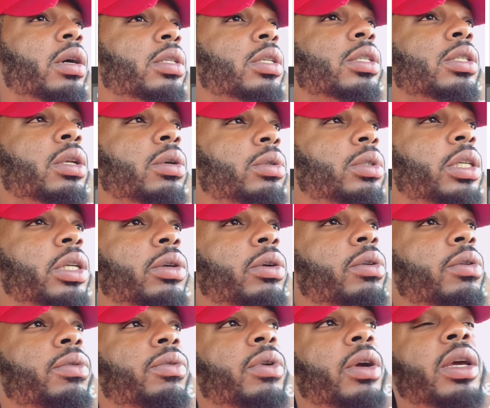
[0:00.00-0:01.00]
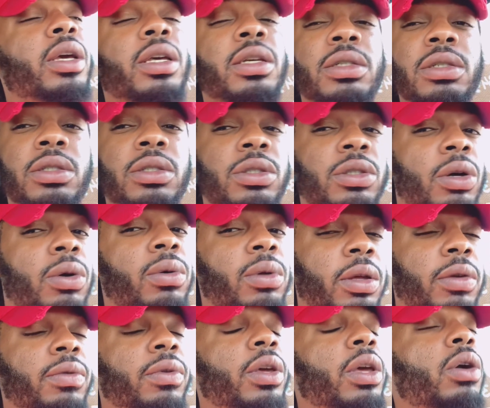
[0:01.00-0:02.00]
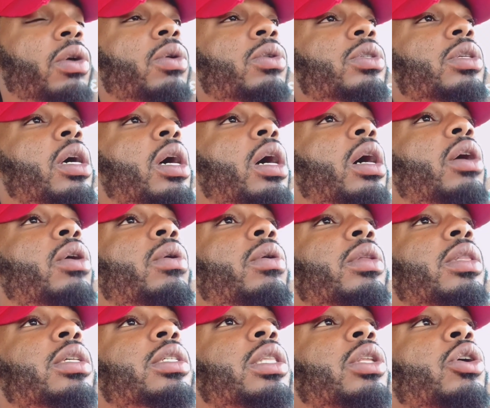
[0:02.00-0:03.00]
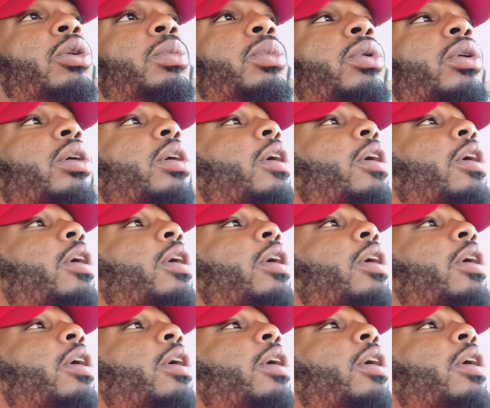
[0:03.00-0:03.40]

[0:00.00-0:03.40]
There's no general freight. It's solely vehicles on this load board.